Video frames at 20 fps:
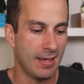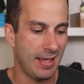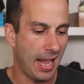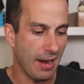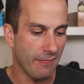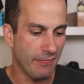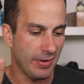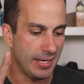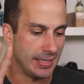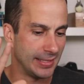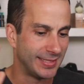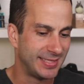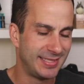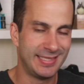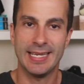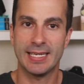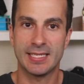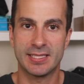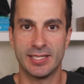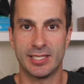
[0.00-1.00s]
Every
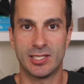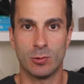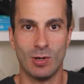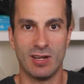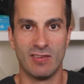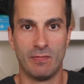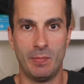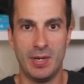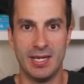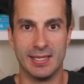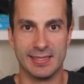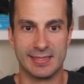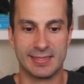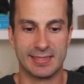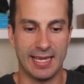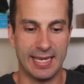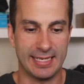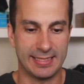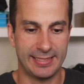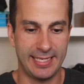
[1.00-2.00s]
6 to 12
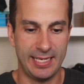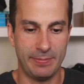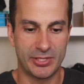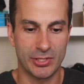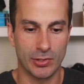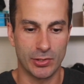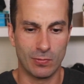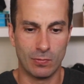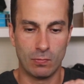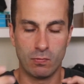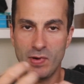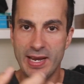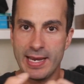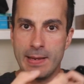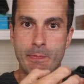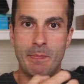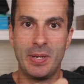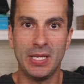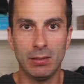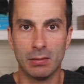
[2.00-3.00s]
months, I seem to
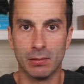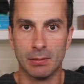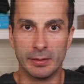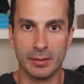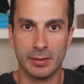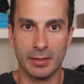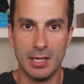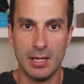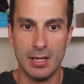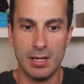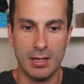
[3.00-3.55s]
rebuild